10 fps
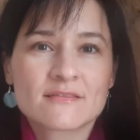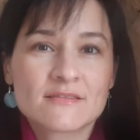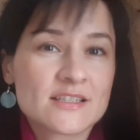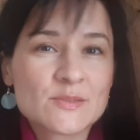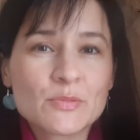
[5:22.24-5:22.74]

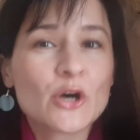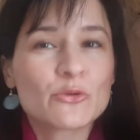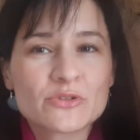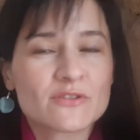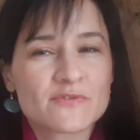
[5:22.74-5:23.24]

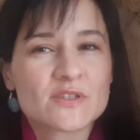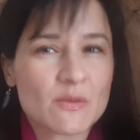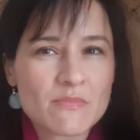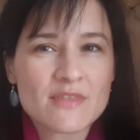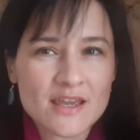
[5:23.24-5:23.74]
Dispose of
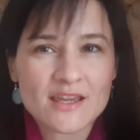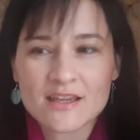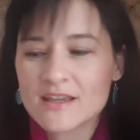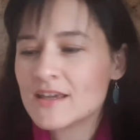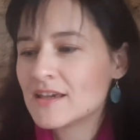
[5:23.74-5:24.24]
something.
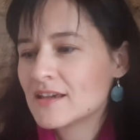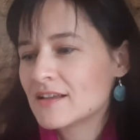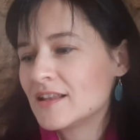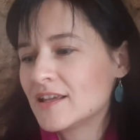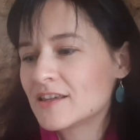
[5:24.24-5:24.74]

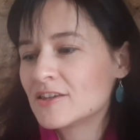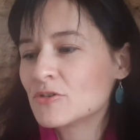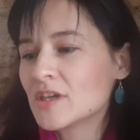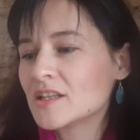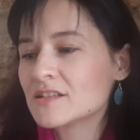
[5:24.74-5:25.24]
Like you
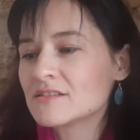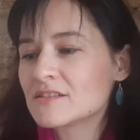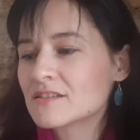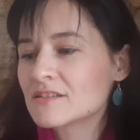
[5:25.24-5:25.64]
can